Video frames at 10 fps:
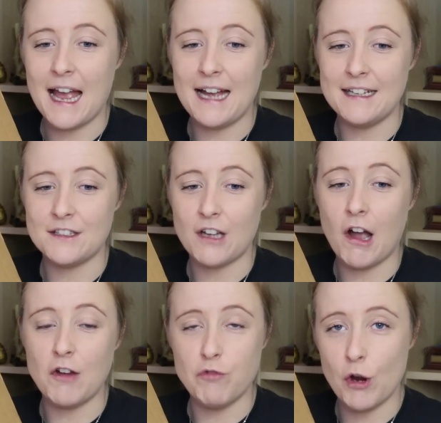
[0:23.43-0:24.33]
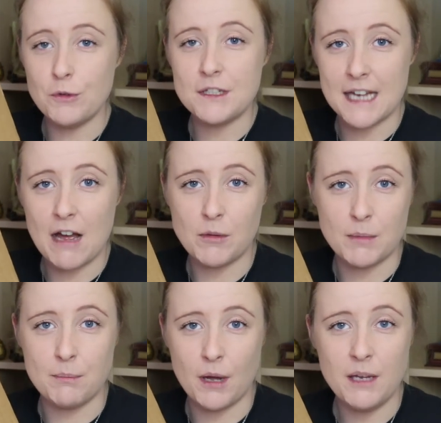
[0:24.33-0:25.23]
and I rode down on
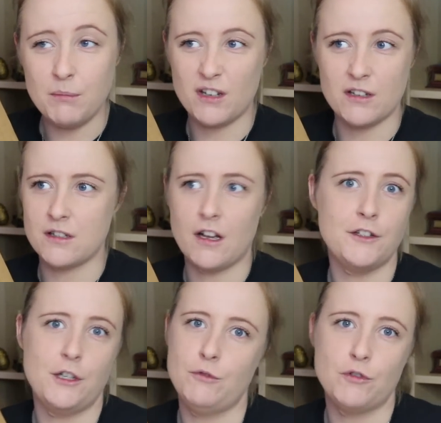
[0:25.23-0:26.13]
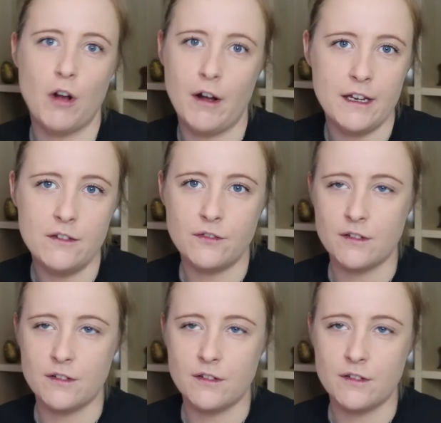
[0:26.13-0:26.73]
my bike because I don't drive,